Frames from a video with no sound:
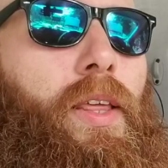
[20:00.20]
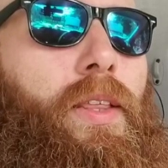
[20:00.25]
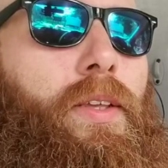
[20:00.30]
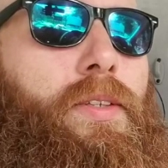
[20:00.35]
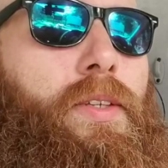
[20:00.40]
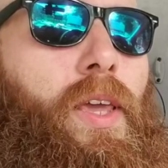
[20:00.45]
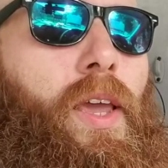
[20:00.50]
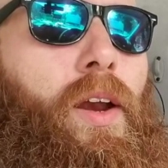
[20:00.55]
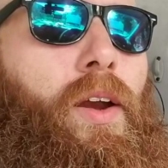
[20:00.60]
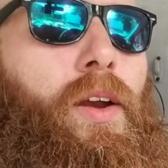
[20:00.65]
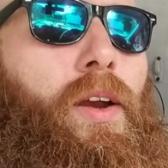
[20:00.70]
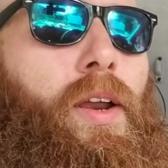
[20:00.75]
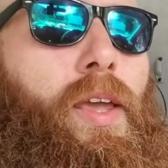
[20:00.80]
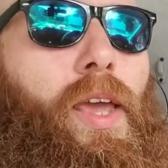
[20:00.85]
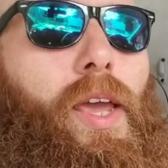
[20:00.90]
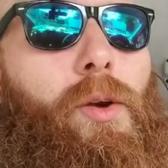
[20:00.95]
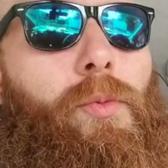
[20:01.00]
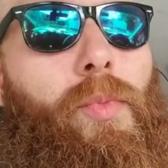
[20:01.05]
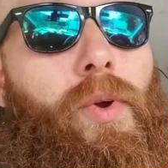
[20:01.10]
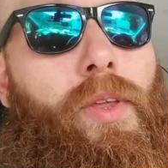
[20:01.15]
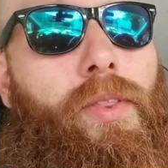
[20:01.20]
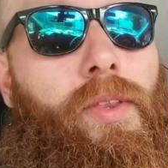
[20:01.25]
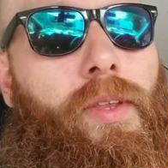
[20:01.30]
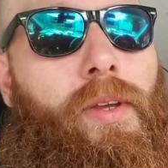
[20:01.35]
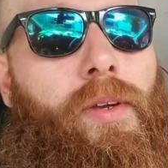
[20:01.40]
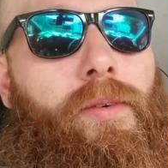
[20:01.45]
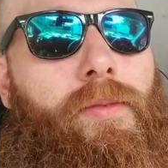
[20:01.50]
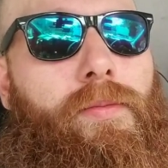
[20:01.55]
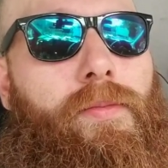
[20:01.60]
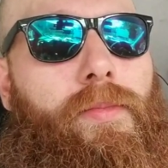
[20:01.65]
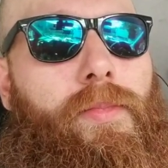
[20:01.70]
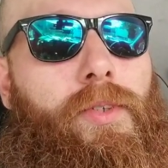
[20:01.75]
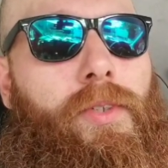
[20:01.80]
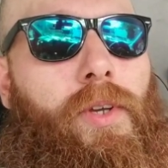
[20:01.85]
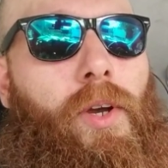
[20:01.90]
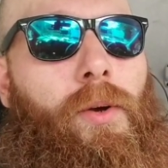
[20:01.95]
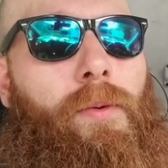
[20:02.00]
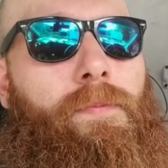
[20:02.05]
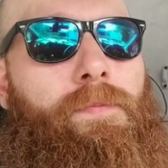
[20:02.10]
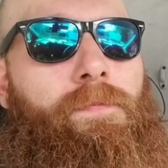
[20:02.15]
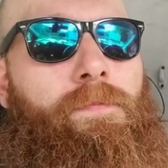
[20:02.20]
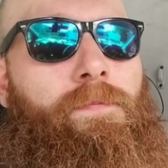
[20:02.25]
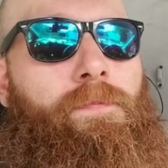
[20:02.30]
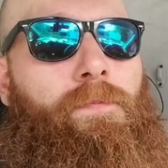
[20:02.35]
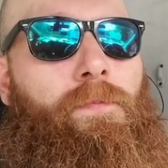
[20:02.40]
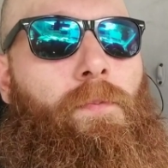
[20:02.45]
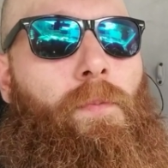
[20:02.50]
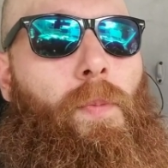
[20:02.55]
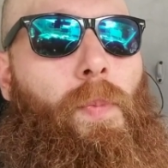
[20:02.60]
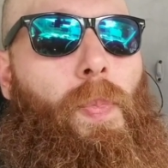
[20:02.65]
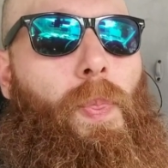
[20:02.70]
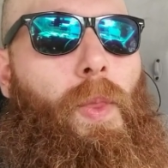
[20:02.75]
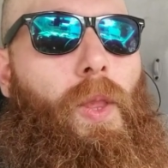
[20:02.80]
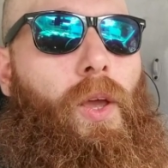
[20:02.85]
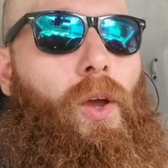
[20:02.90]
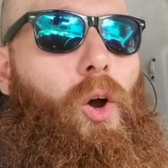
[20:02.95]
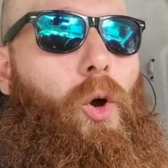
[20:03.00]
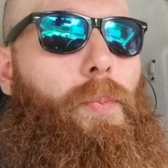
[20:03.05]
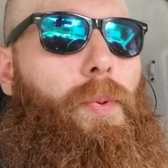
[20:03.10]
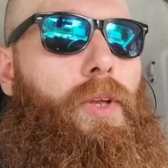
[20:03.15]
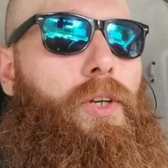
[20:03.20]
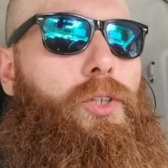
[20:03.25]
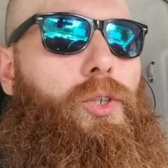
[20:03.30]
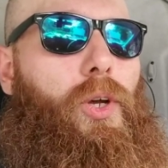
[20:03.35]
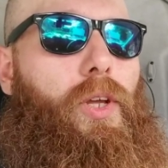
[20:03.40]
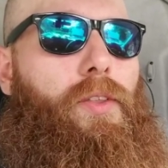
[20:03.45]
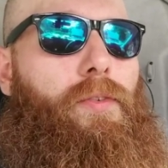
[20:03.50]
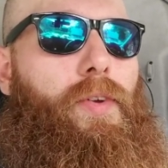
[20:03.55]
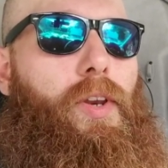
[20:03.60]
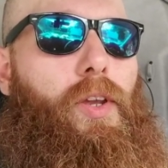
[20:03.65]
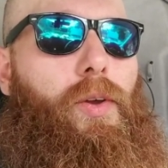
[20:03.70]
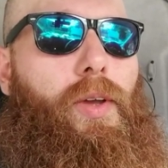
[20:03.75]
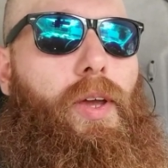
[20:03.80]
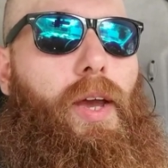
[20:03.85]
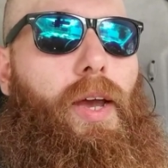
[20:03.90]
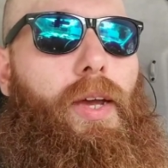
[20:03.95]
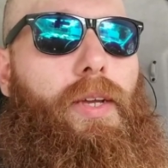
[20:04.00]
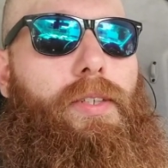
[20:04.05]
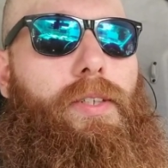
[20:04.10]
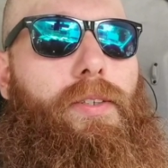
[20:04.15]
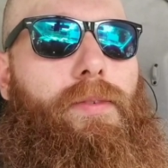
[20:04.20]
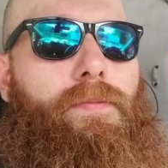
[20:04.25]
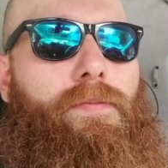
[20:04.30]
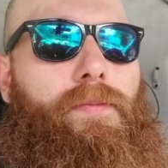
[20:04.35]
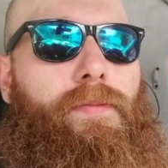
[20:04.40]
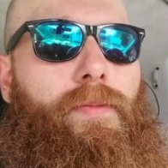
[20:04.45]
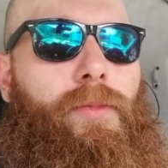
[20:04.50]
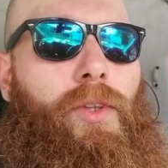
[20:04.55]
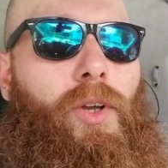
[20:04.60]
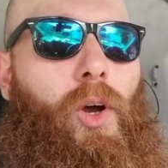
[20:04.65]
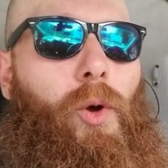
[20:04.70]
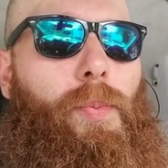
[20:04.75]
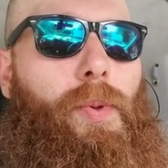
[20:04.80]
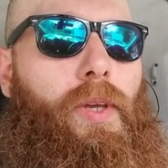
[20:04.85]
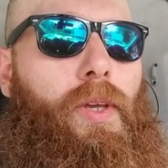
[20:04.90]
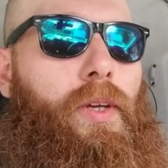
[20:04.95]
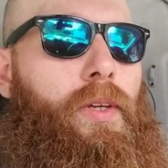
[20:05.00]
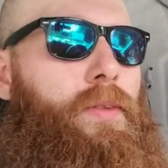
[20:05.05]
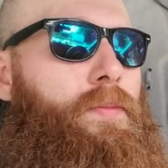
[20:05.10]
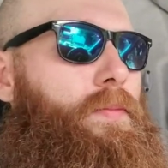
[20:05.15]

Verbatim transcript: this Carrier can breathe now. So, hope you enjoyed the video, guys. Hope you